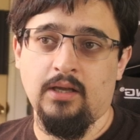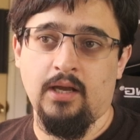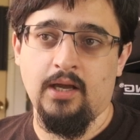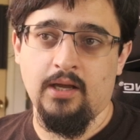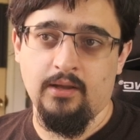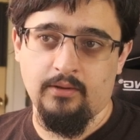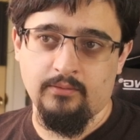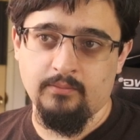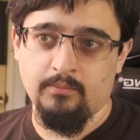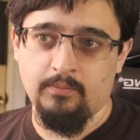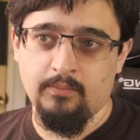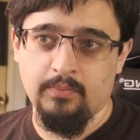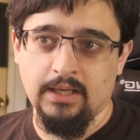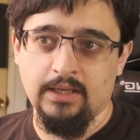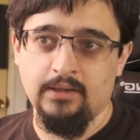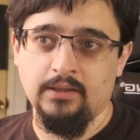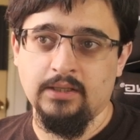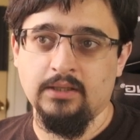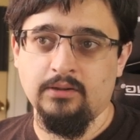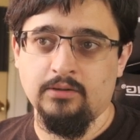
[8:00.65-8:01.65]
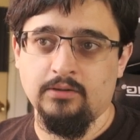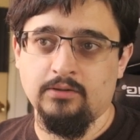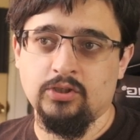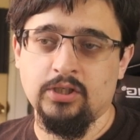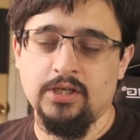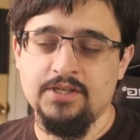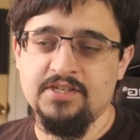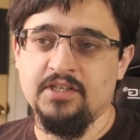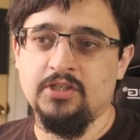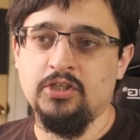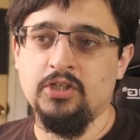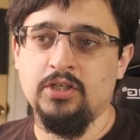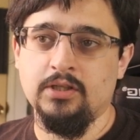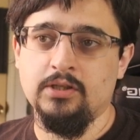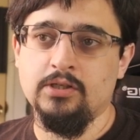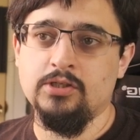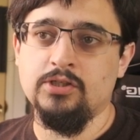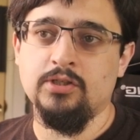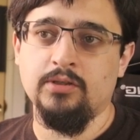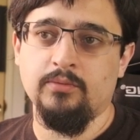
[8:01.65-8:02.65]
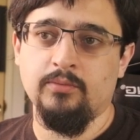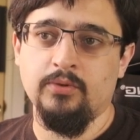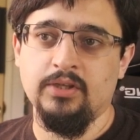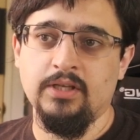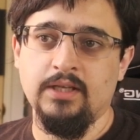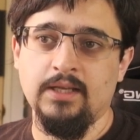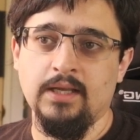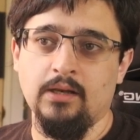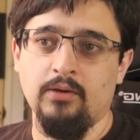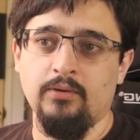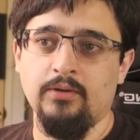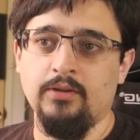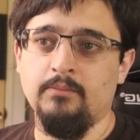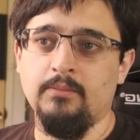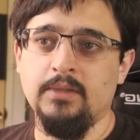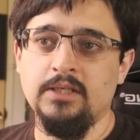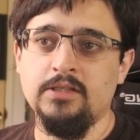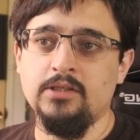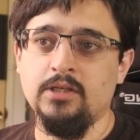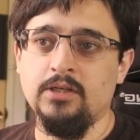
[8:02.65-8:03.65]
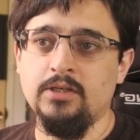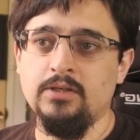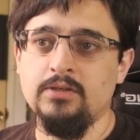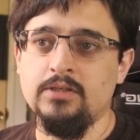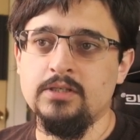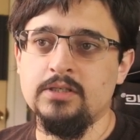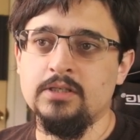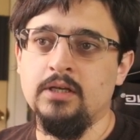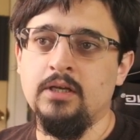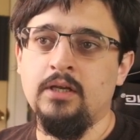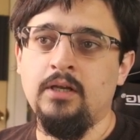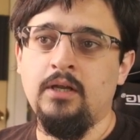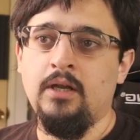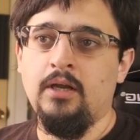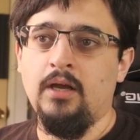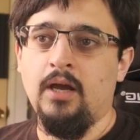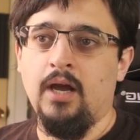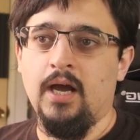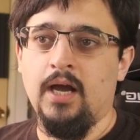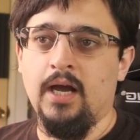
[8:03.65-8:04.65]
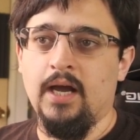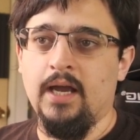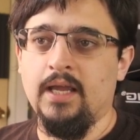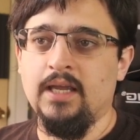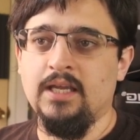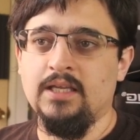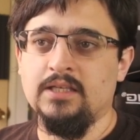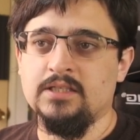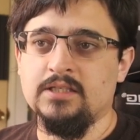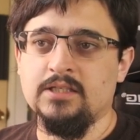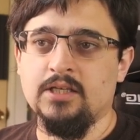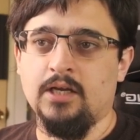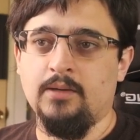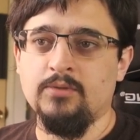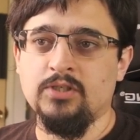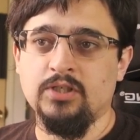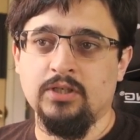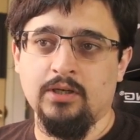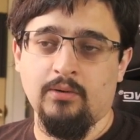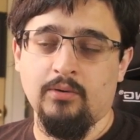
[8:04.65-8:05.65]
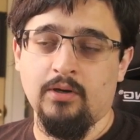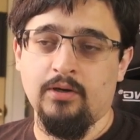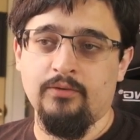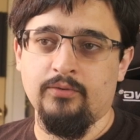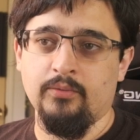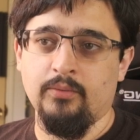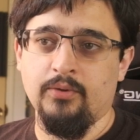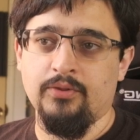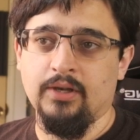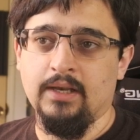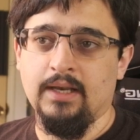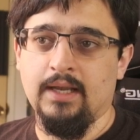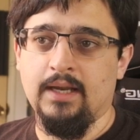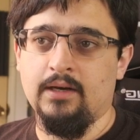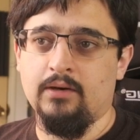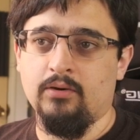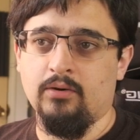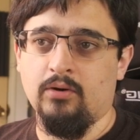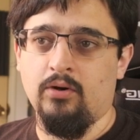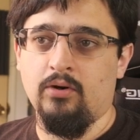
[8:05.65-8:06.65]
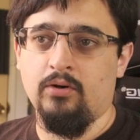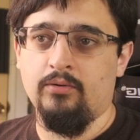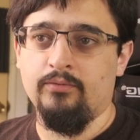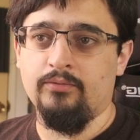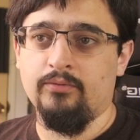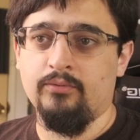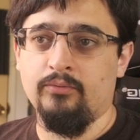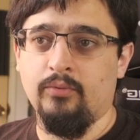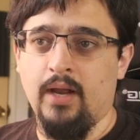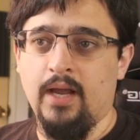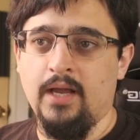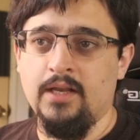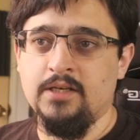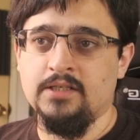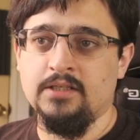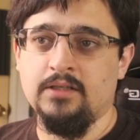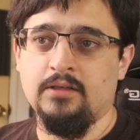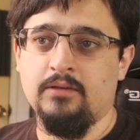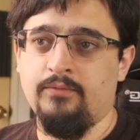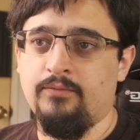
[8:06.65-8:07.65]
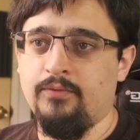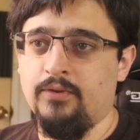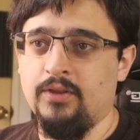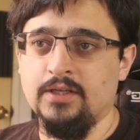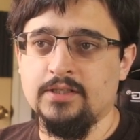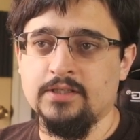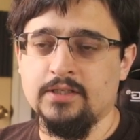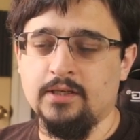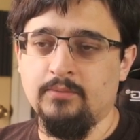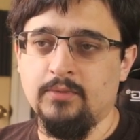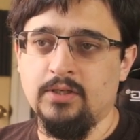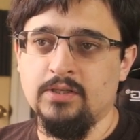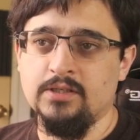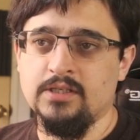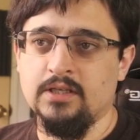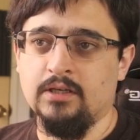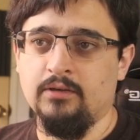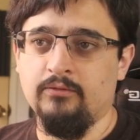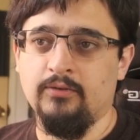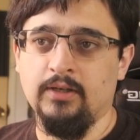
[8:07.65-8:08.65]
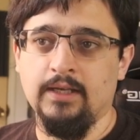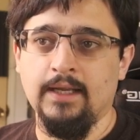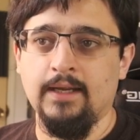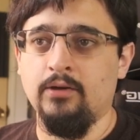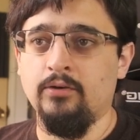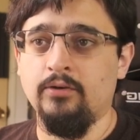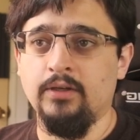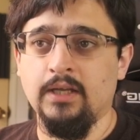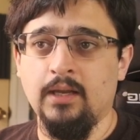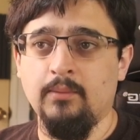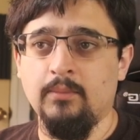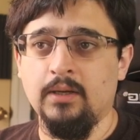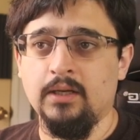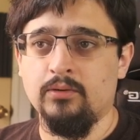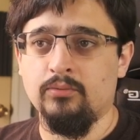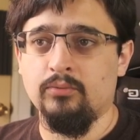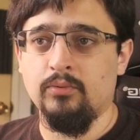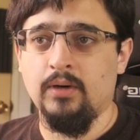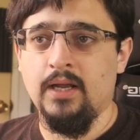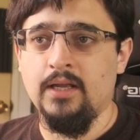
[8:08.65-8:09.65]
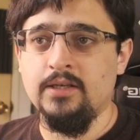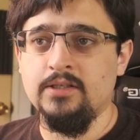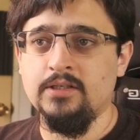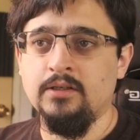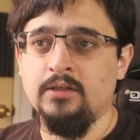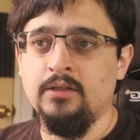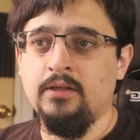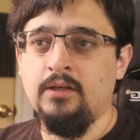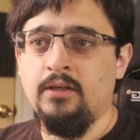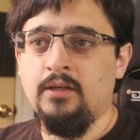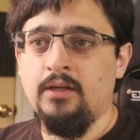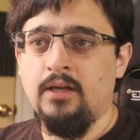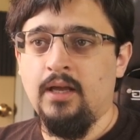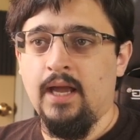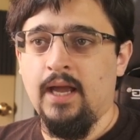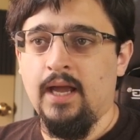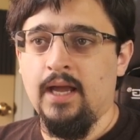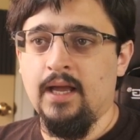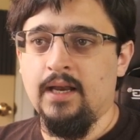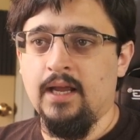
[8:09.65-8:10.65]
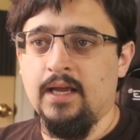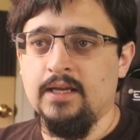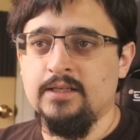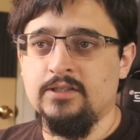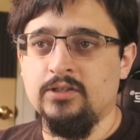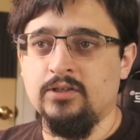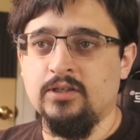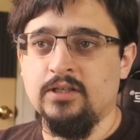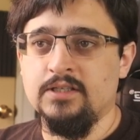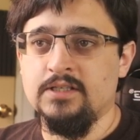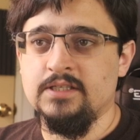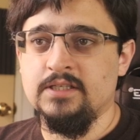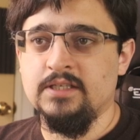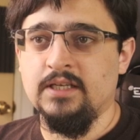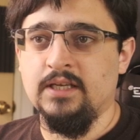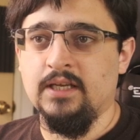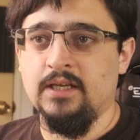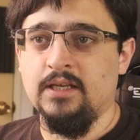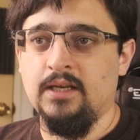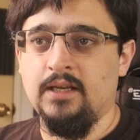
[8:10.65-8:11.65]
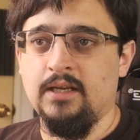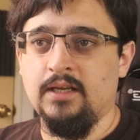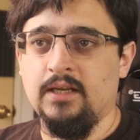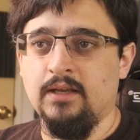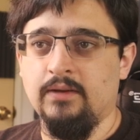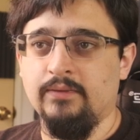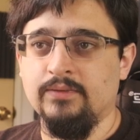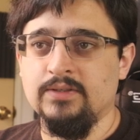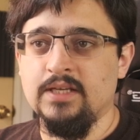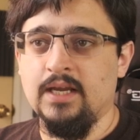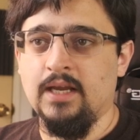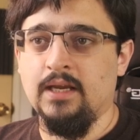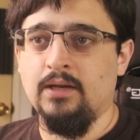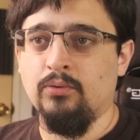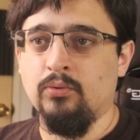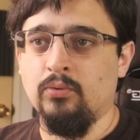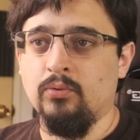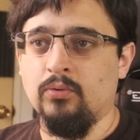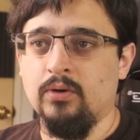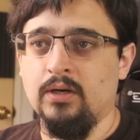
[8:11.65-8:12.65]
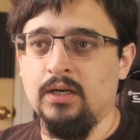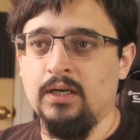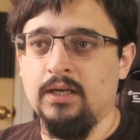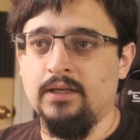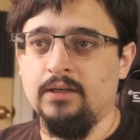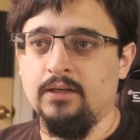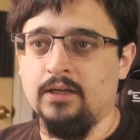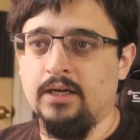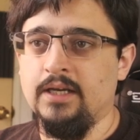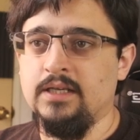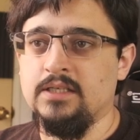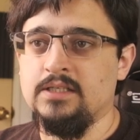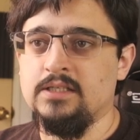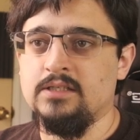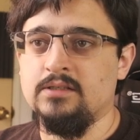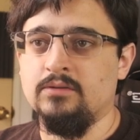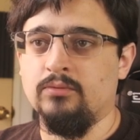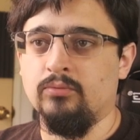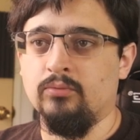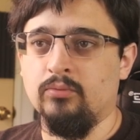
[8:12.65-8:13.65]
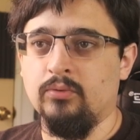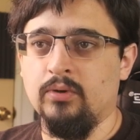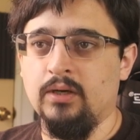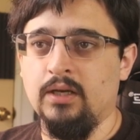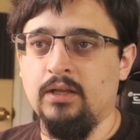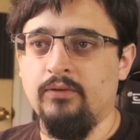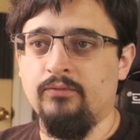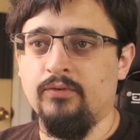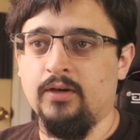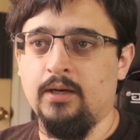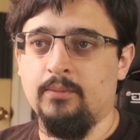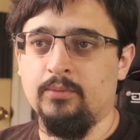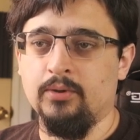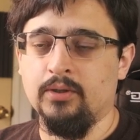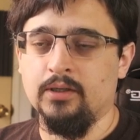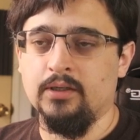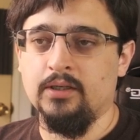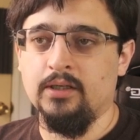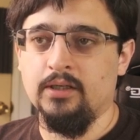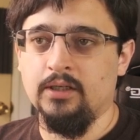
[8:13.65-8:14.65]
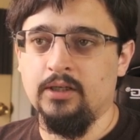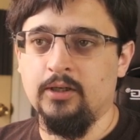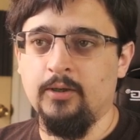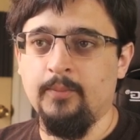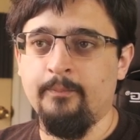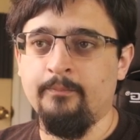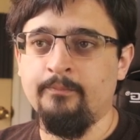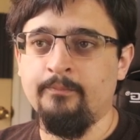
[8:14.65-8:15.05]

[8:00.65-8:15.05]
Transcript: uh, blending, transitioning the two with the yellow in the midtones, uh, it's time to go over with a layer of red. For this I'm using Vallejo Game Ink Red, and as you can see it gives a really nice, really vibrant colour.